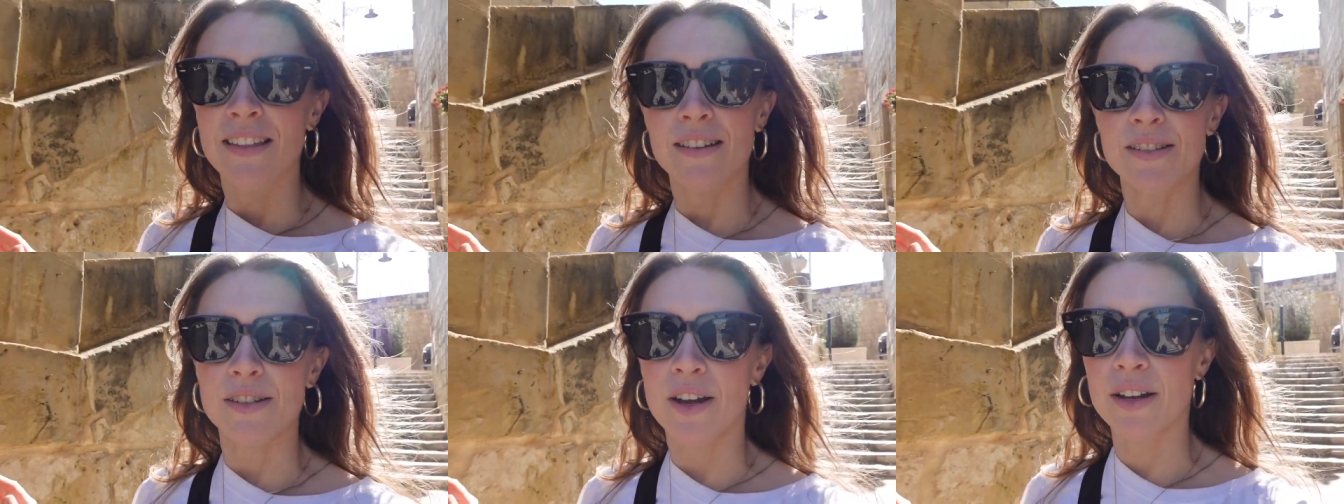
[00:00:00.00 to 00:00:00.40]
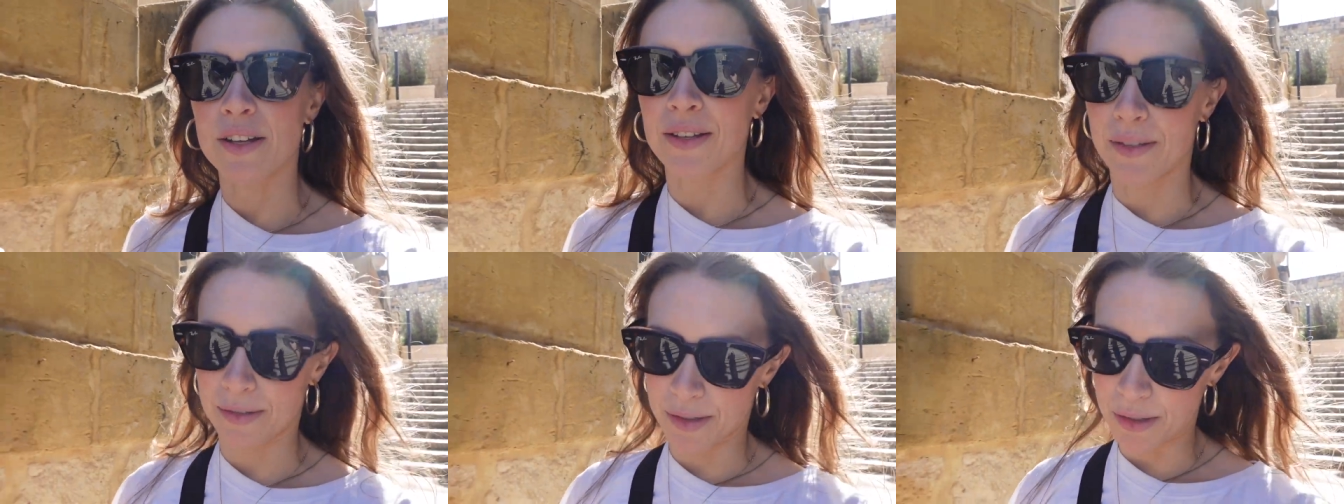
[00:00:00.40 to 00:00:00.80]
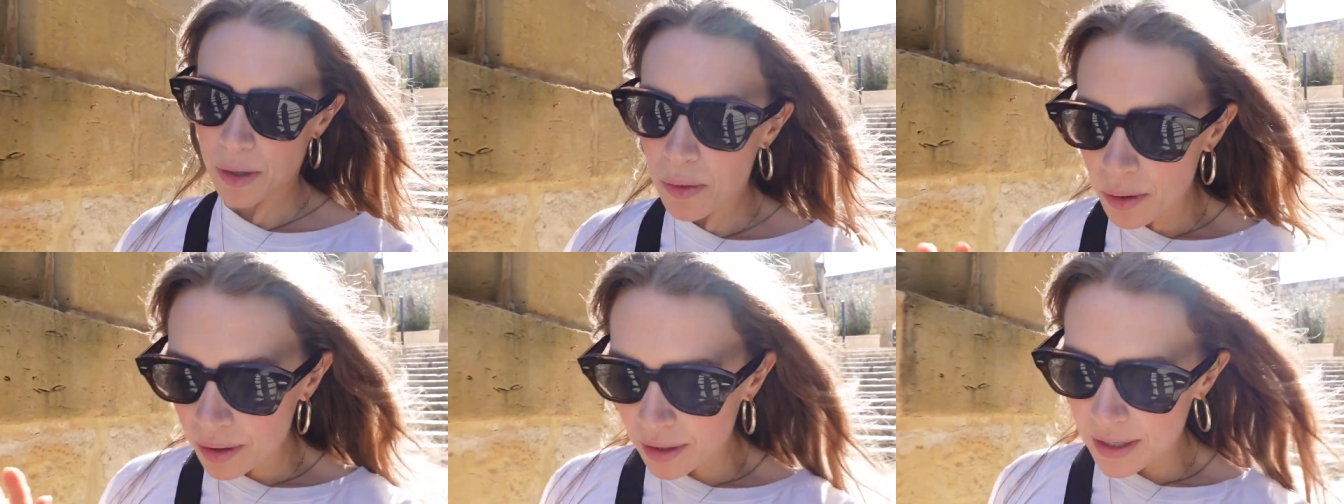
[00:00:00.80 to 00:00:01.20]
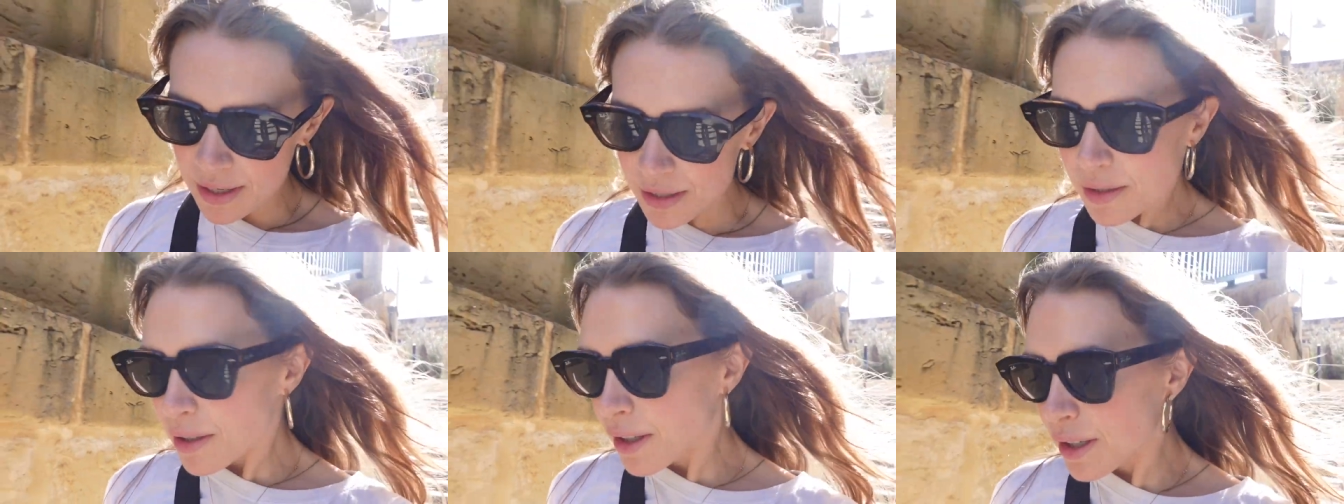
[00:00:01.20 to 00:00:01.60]
There's not huge
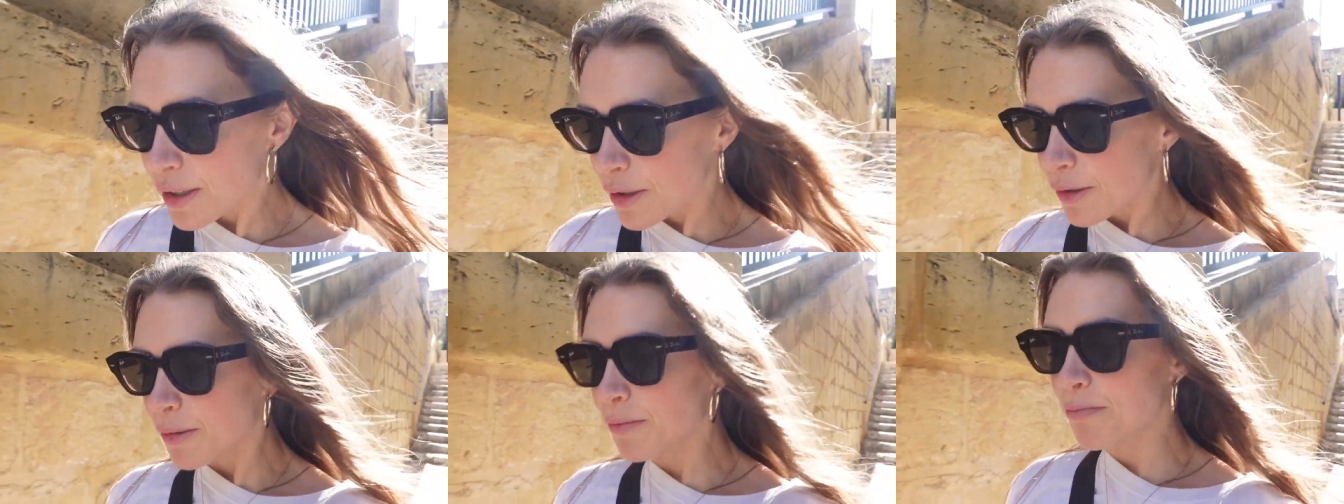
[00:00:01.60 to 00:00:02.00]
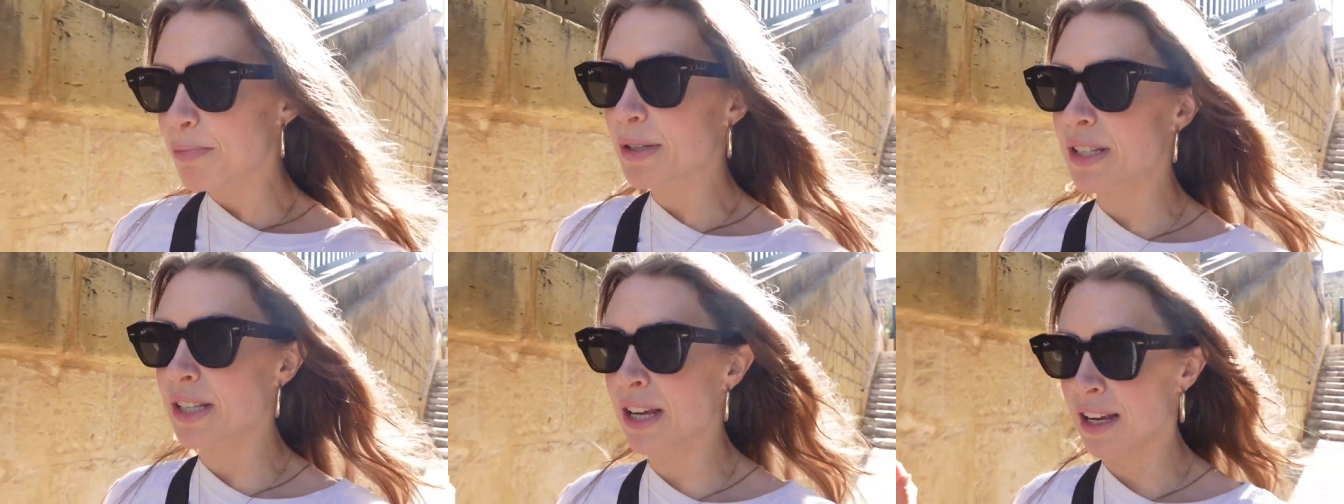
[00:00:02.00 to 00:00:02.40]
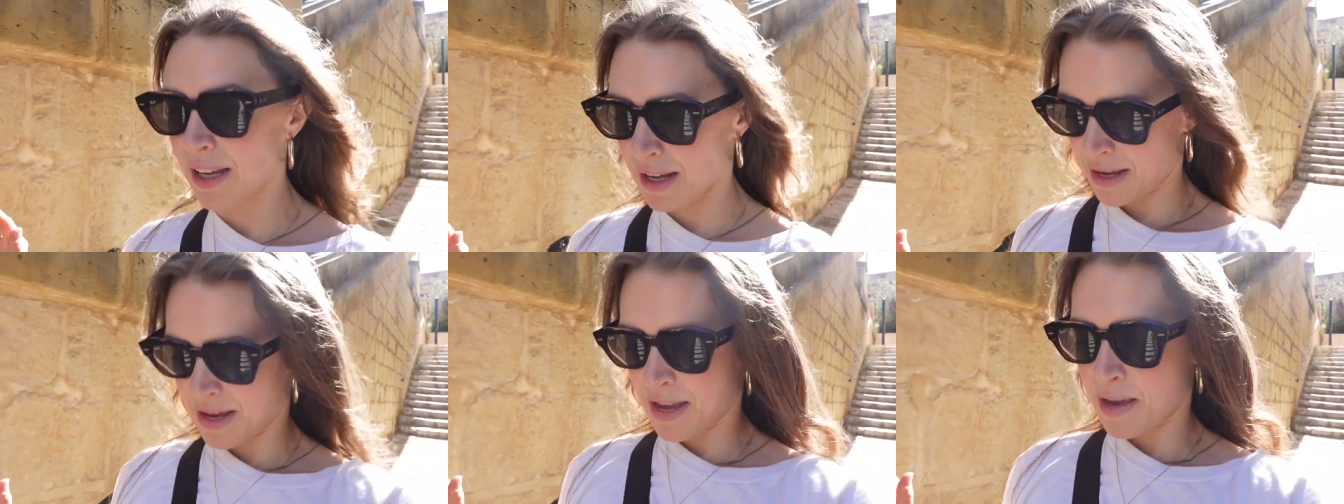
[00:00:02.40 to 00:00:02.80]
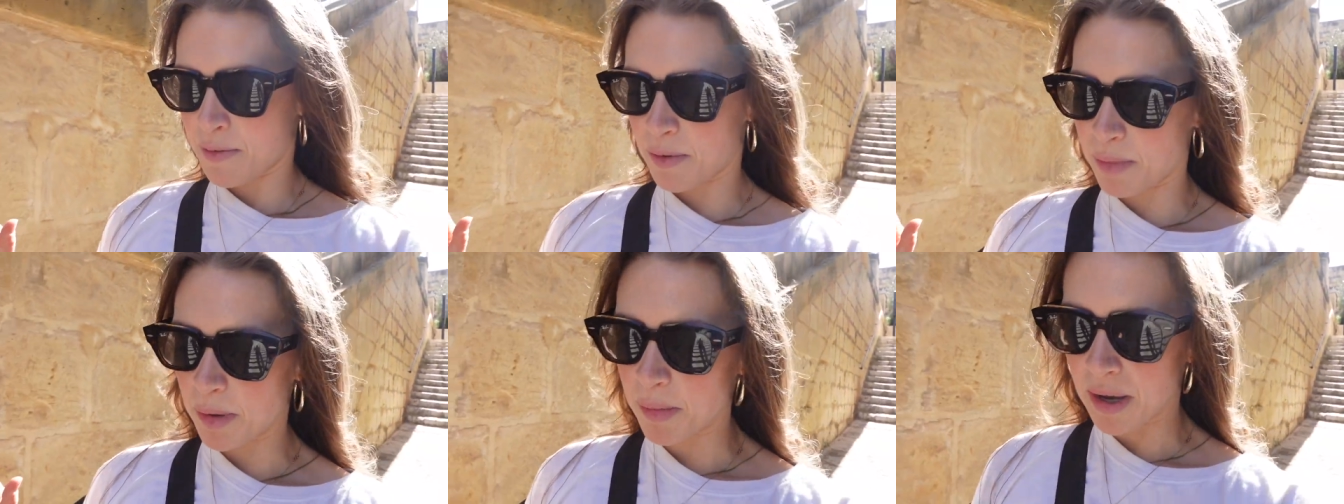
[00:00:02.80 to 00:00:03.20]
tourist groups.
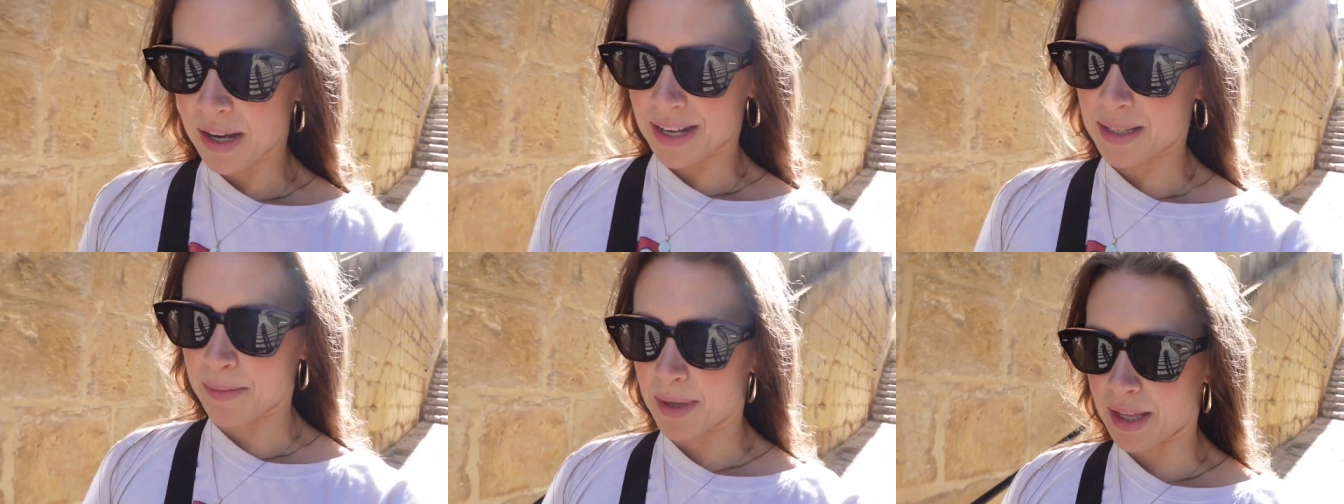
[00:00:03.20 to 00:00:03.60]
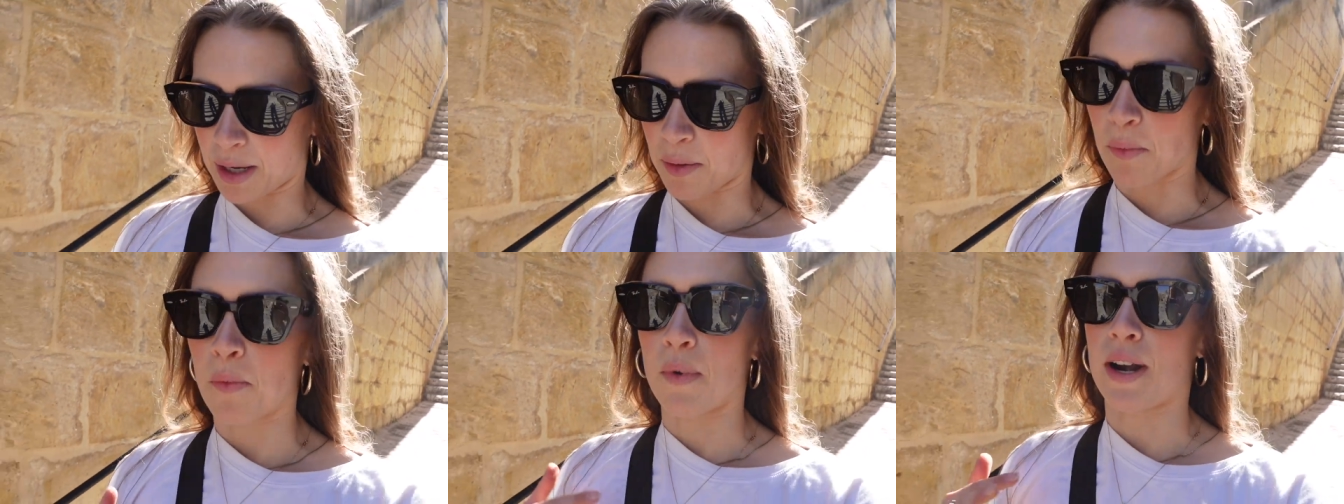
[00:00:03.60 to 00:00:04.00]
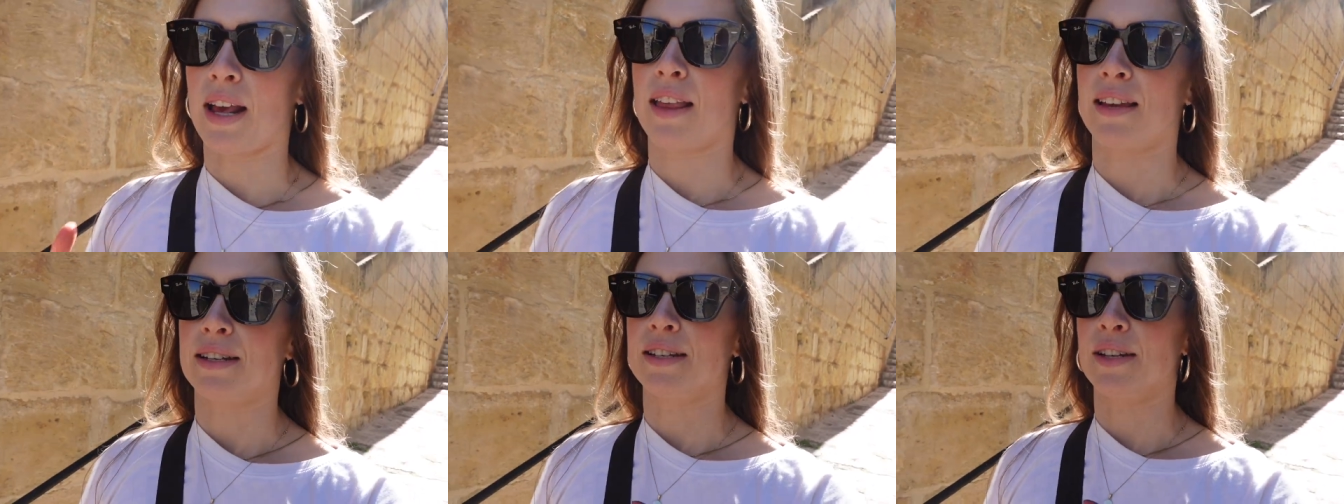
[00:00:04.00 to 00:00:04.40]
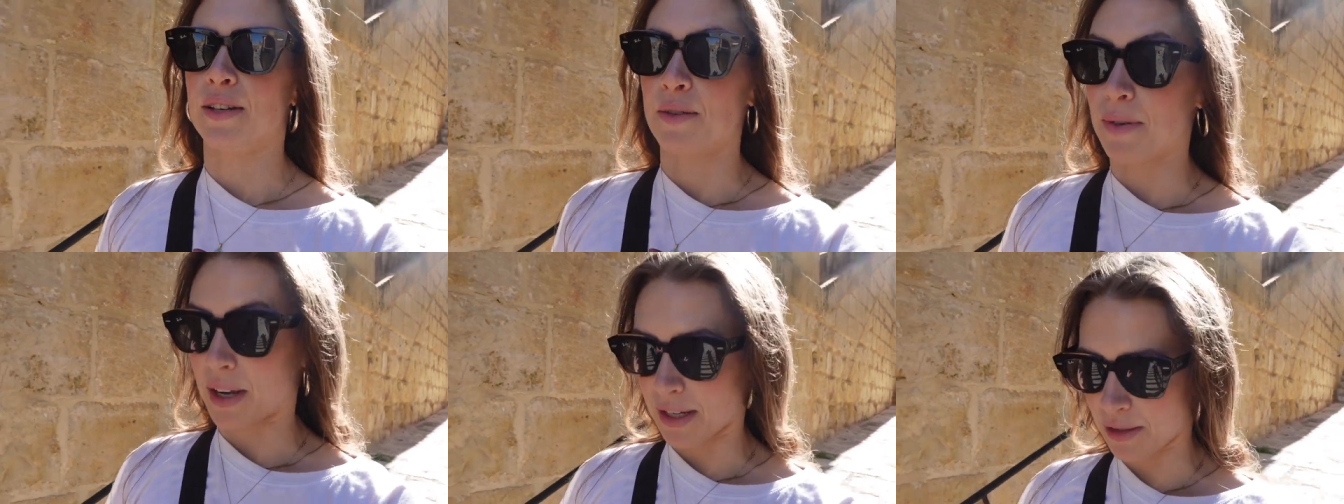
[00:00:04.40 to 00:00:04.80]
When people ask me like what I like to
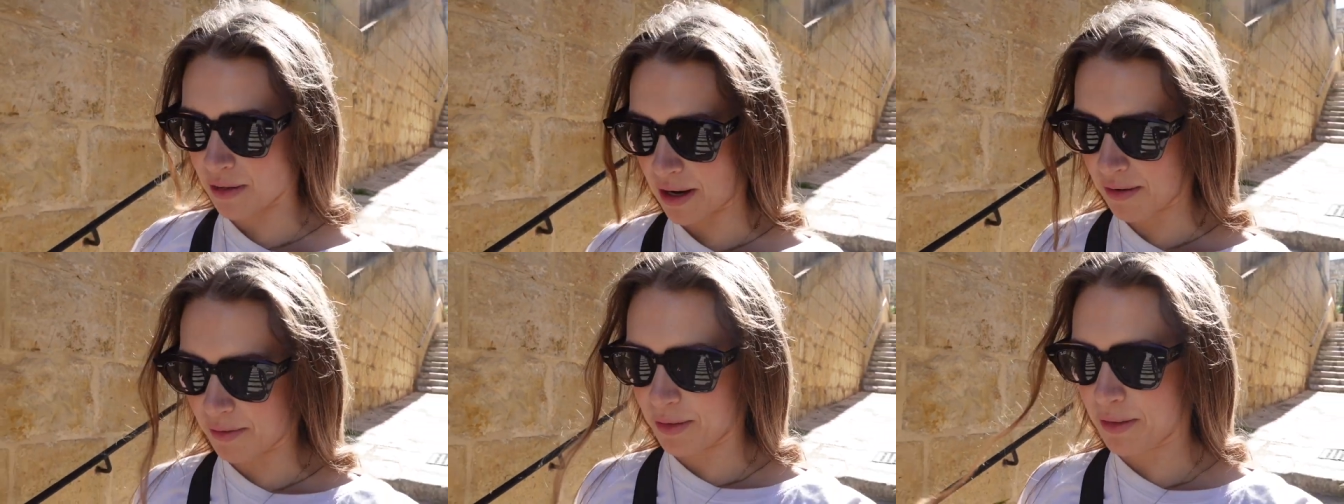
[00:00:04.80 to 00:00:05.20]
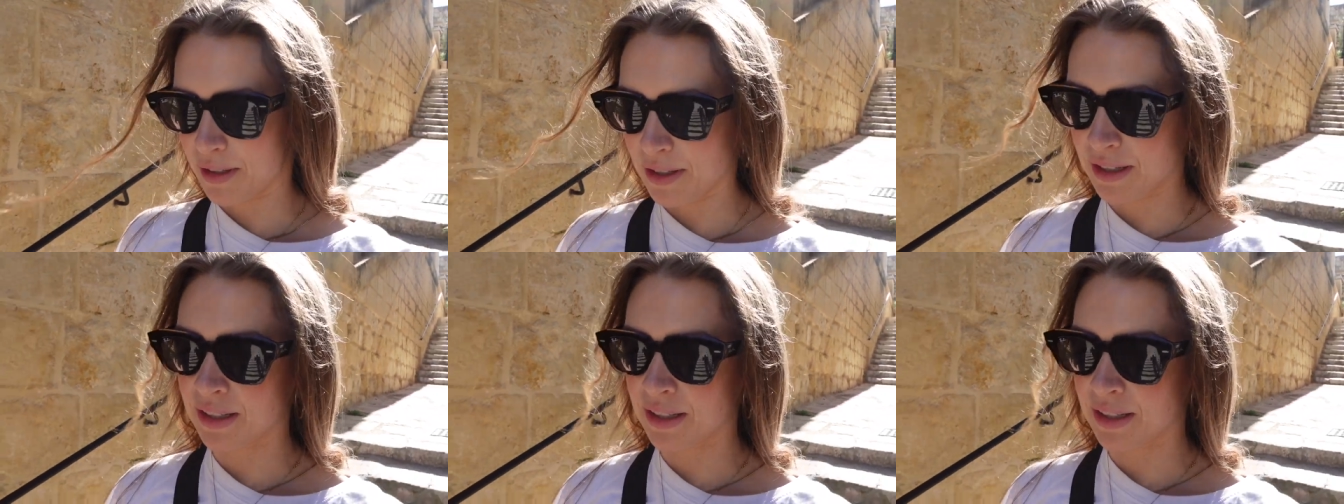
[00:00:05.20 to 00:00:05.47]
do when I travel,